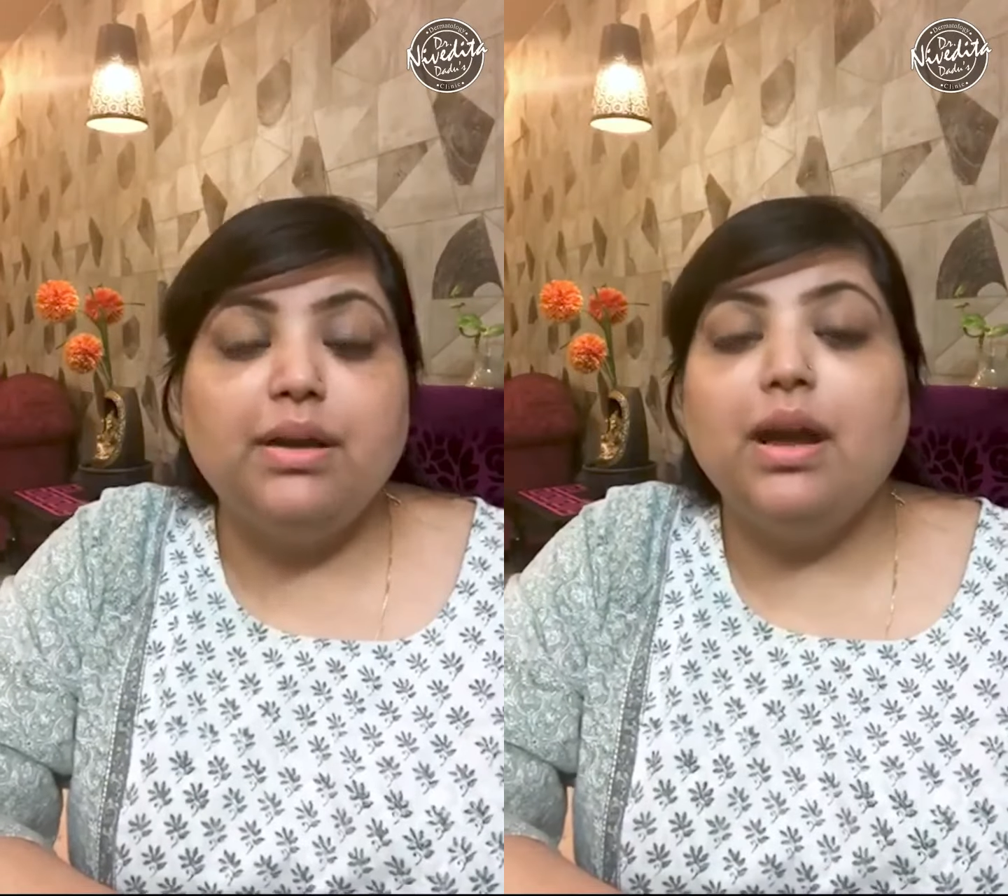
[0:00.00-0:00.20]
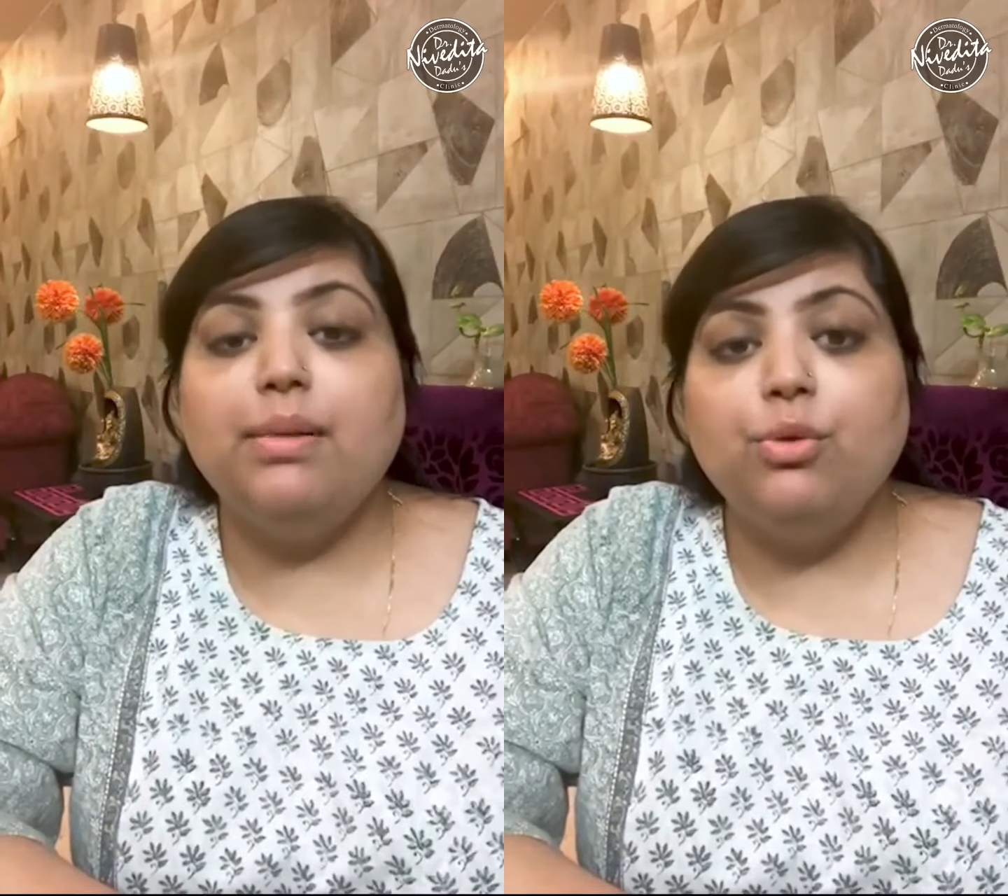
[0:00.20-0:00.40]

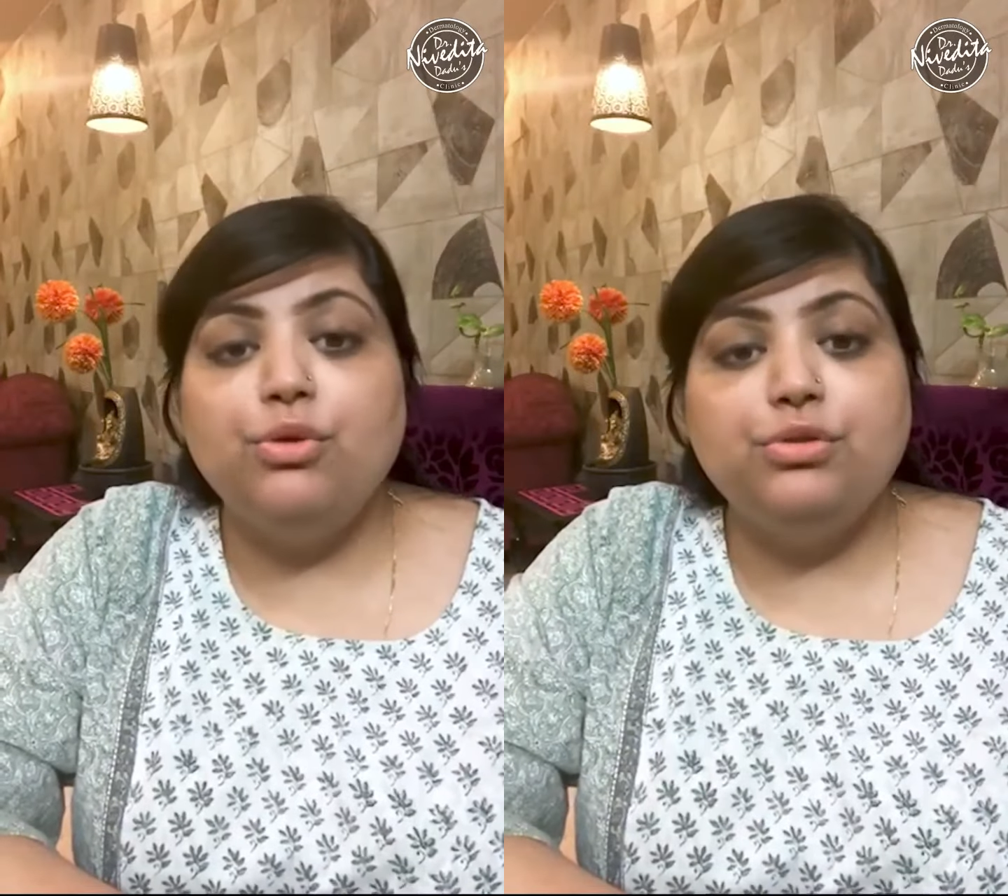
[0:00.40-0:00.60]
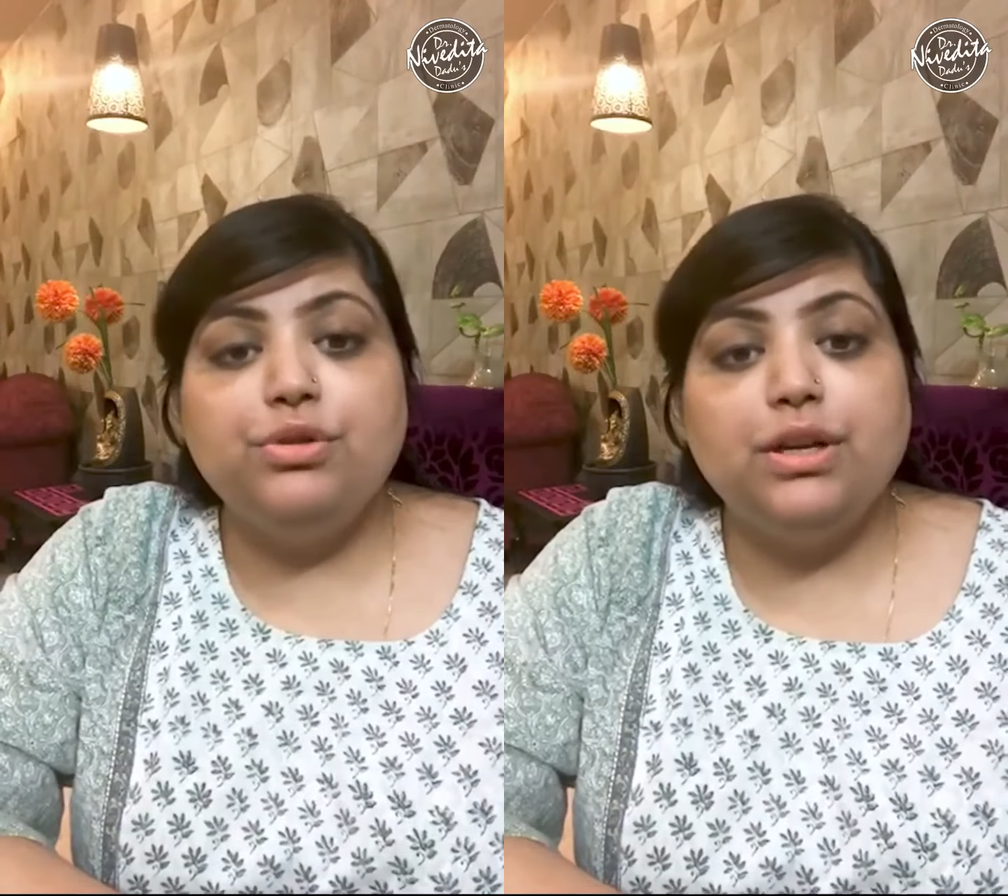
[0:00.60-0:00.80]
I'm going
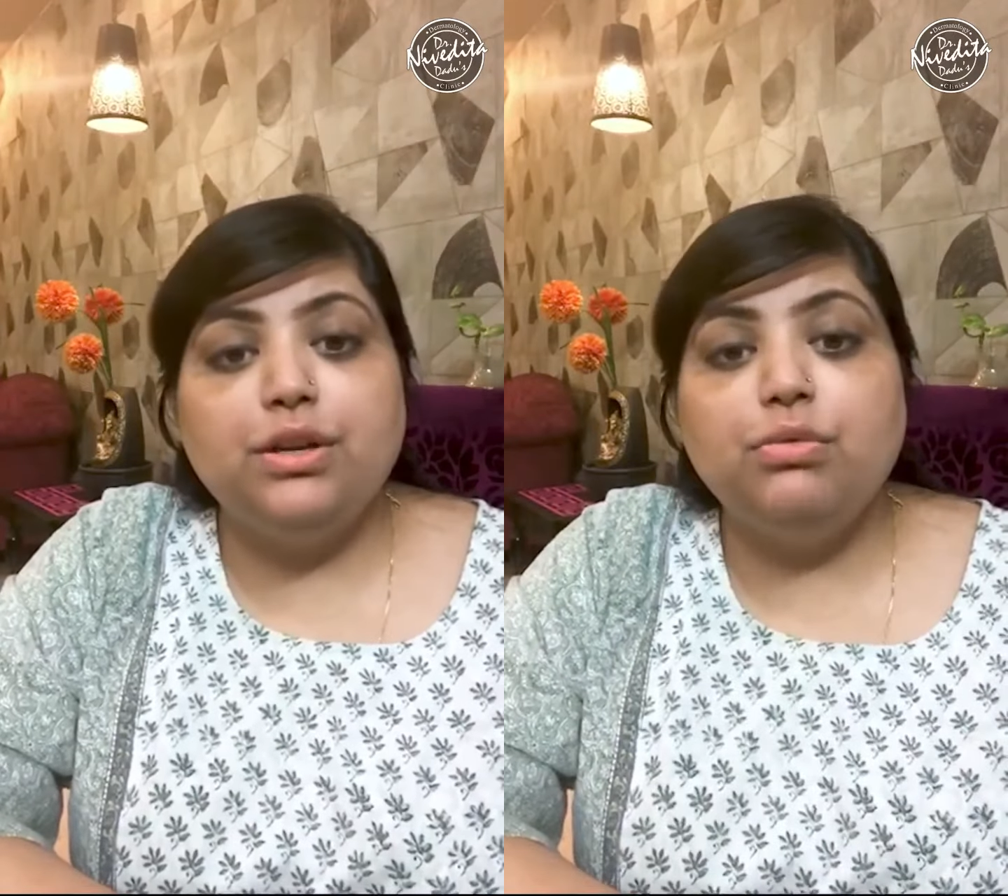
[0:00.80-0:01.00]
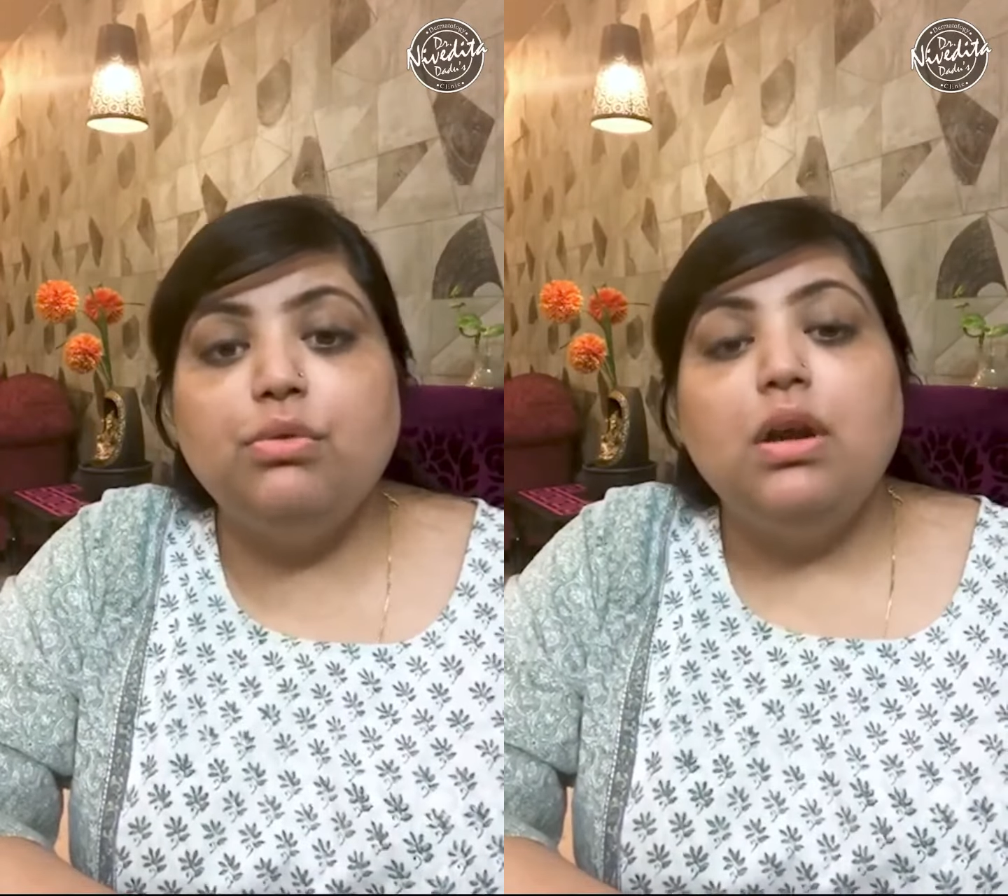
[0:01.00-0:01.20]
to tell
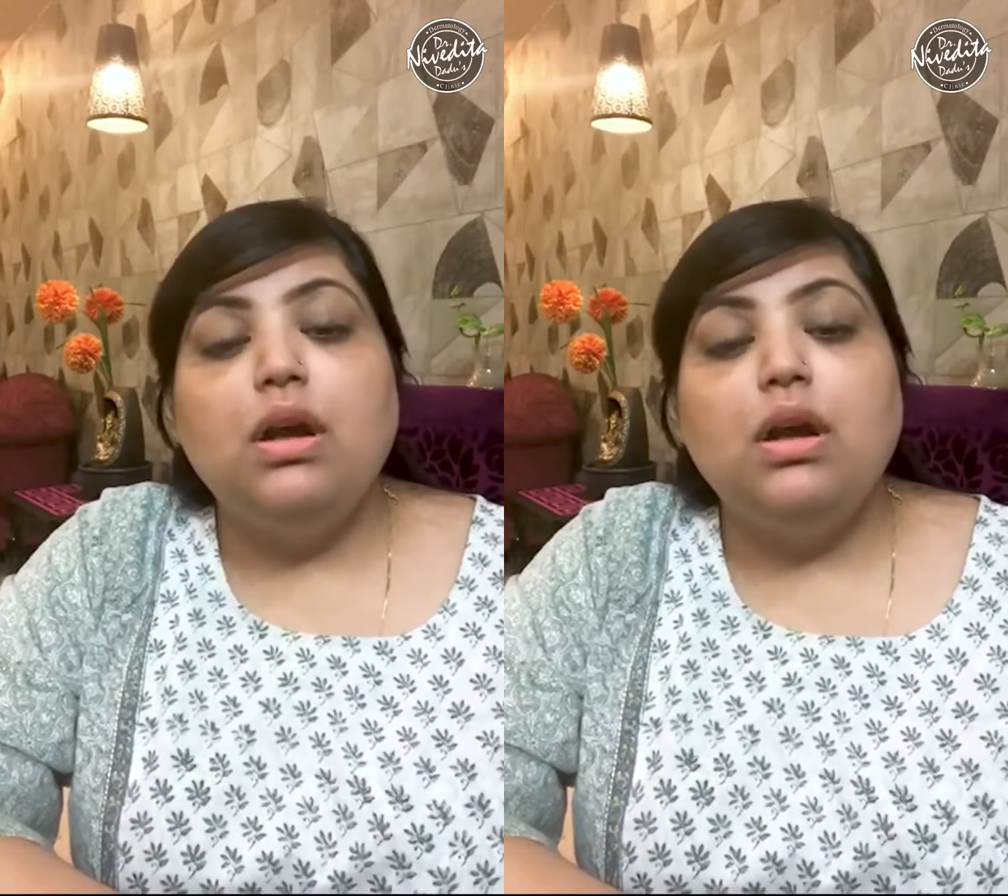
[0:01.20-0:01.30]
you